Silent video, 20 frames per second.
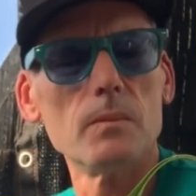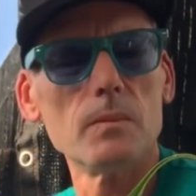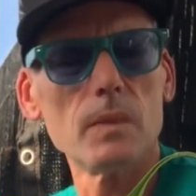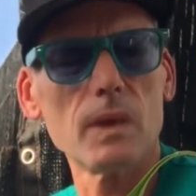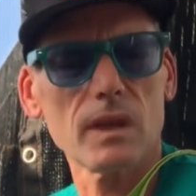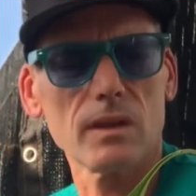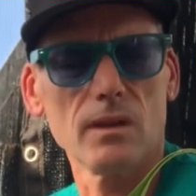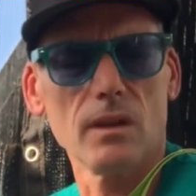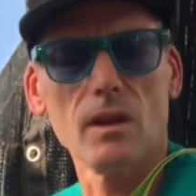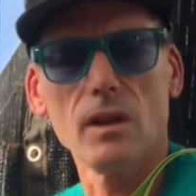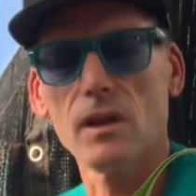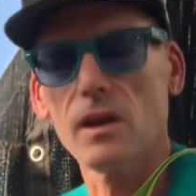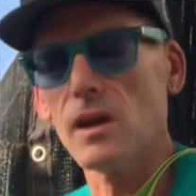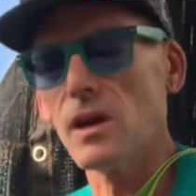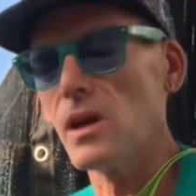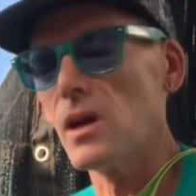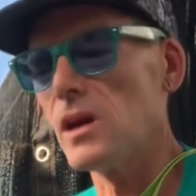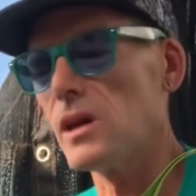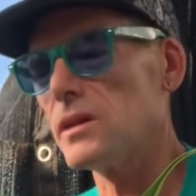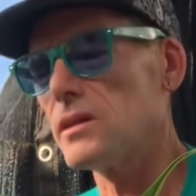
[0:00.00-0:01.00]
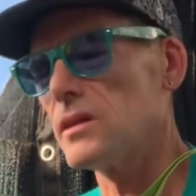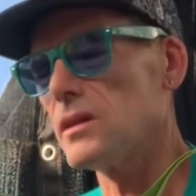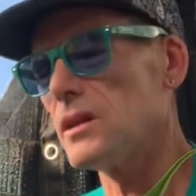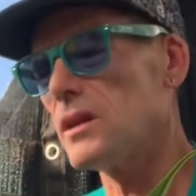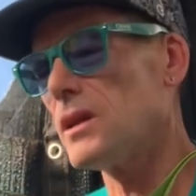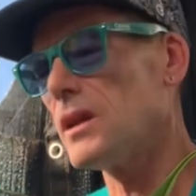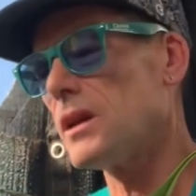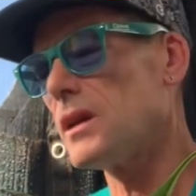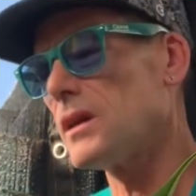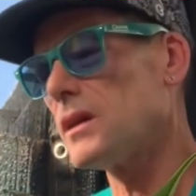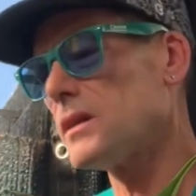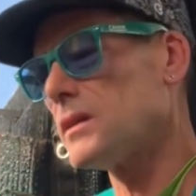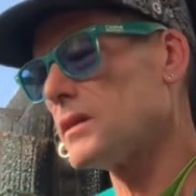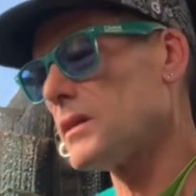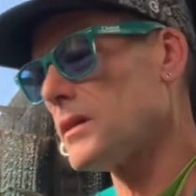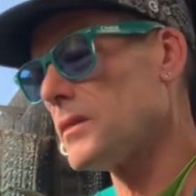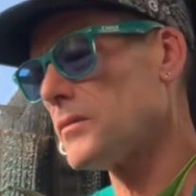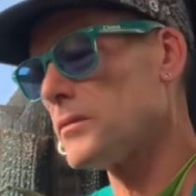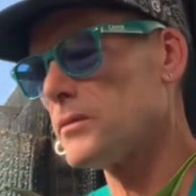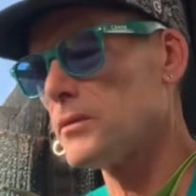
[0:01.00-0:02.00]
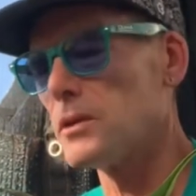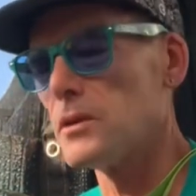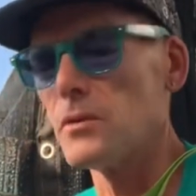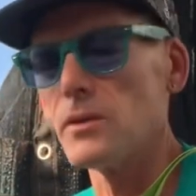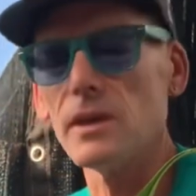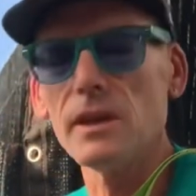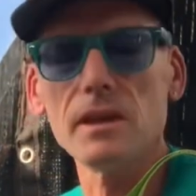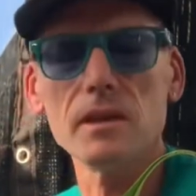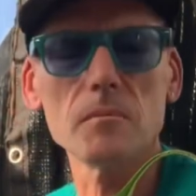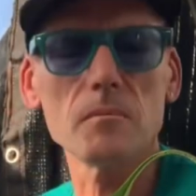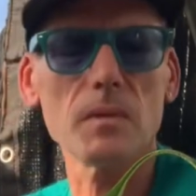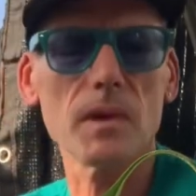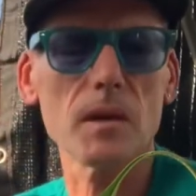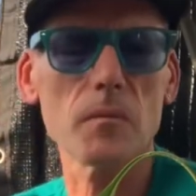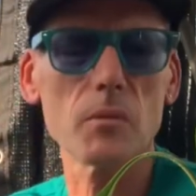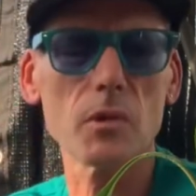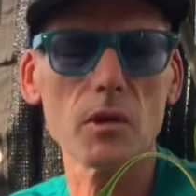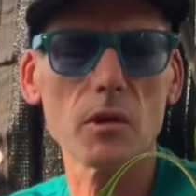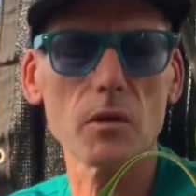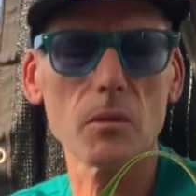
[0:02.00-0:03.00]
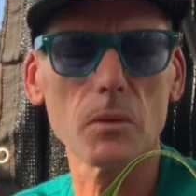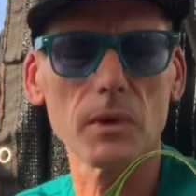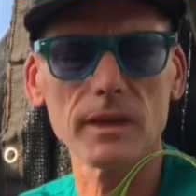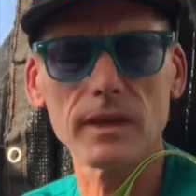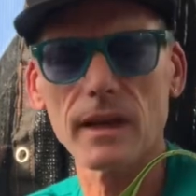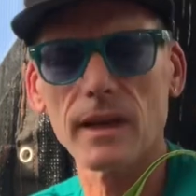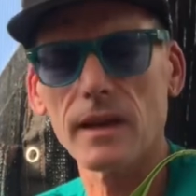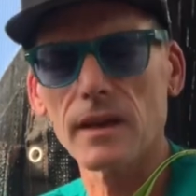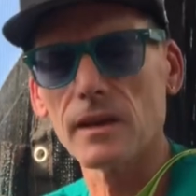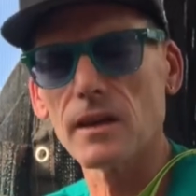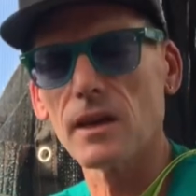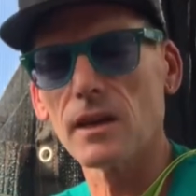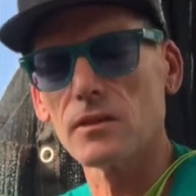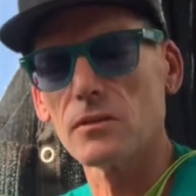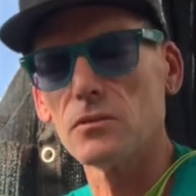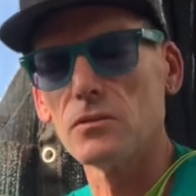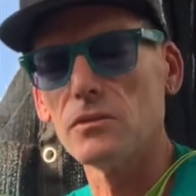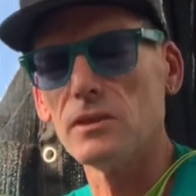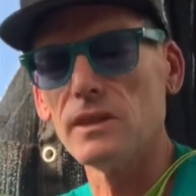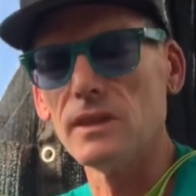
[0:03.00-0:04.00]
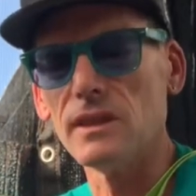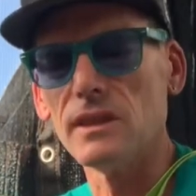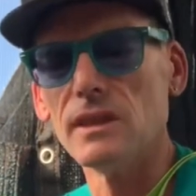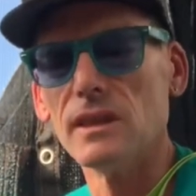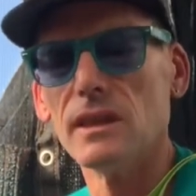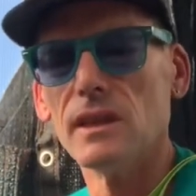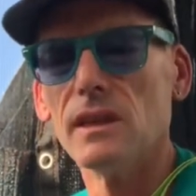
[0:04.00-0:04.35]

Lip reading: but a lot of green pepper when I got to the